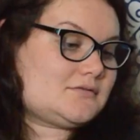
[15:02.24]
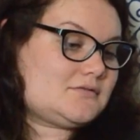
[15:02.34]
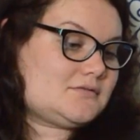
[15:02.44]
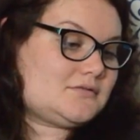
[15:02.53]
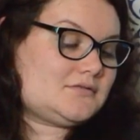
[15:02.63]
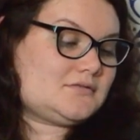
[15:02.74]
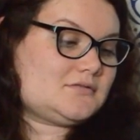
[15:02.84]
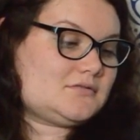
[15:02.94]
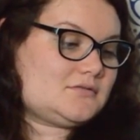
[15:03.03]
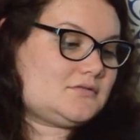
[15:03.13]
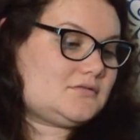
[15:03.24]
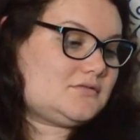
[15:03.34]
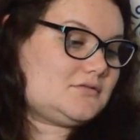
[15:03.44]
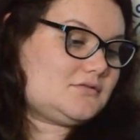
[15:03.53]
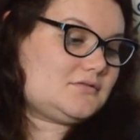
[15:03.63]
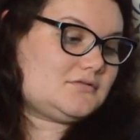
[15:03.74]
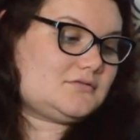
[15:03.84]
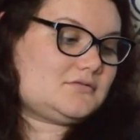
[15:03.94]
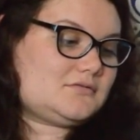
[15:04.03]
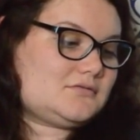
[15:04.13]

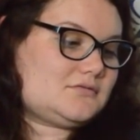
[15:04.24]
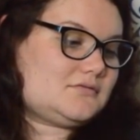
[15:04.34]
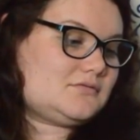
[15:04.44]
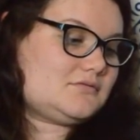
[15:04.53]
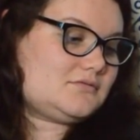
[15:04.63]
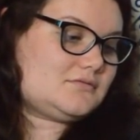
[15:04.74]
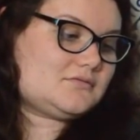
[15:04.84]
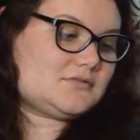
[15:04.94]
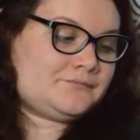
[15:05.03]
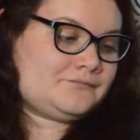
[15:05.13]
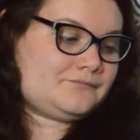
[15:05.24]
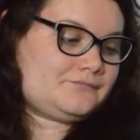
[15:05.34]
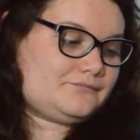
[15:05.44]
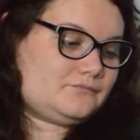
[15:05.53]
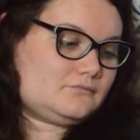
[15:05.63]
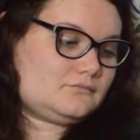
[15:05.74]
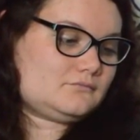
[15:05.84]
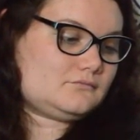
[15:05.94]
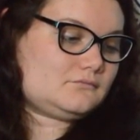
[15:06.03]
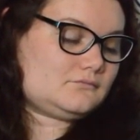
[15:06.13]

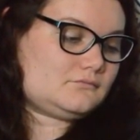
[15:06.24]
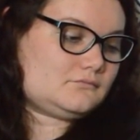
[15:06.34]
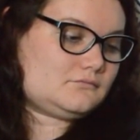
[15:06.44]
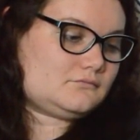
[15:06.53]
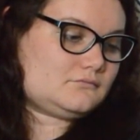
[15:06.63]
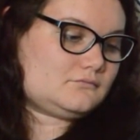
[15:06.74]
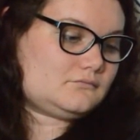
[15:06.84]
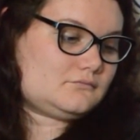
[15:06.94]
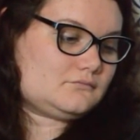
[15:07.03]
(not speaking)